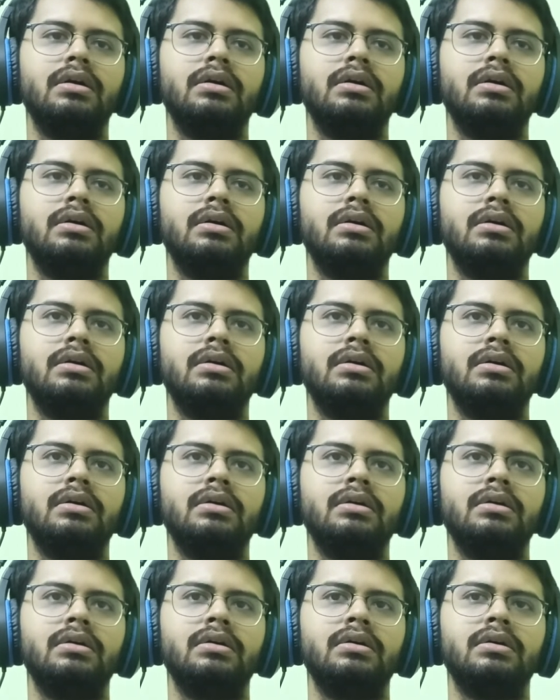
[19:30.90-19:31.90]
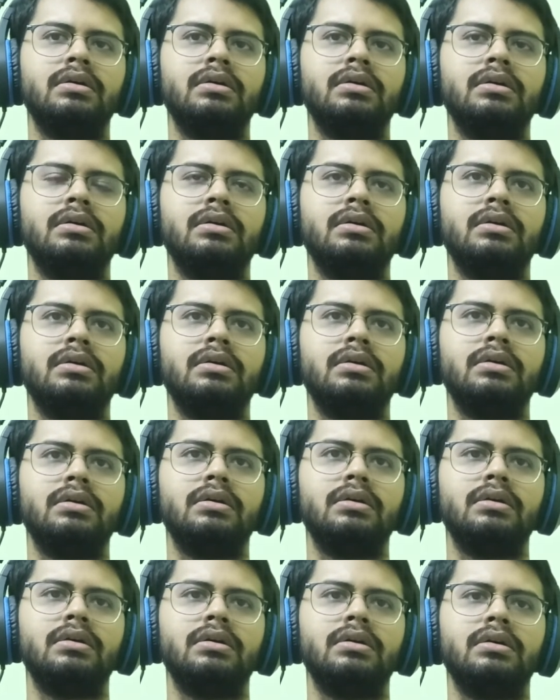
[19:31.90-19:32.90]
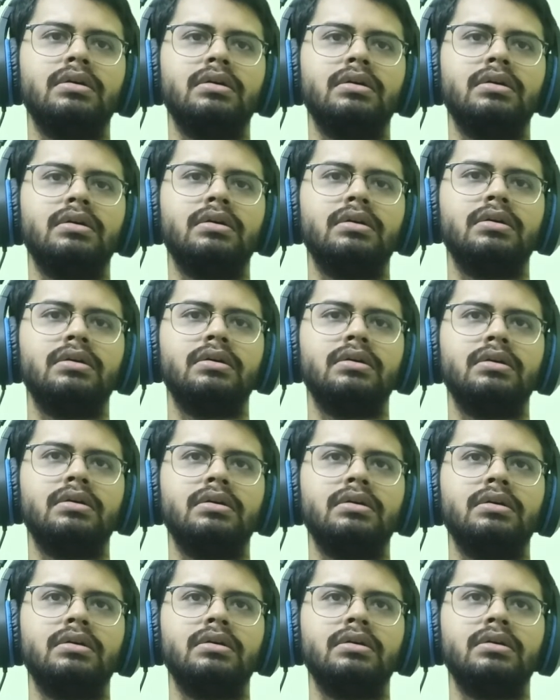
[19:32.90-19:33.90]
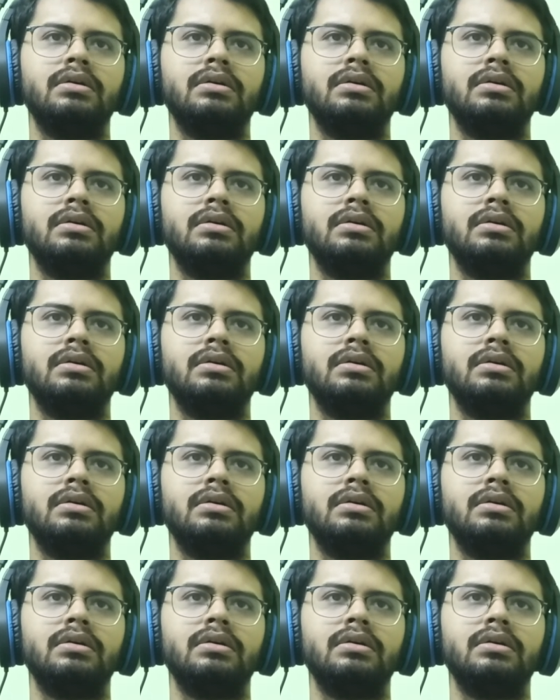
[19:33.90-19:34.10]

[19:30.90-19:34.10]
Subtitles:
No one is speaking in this clip.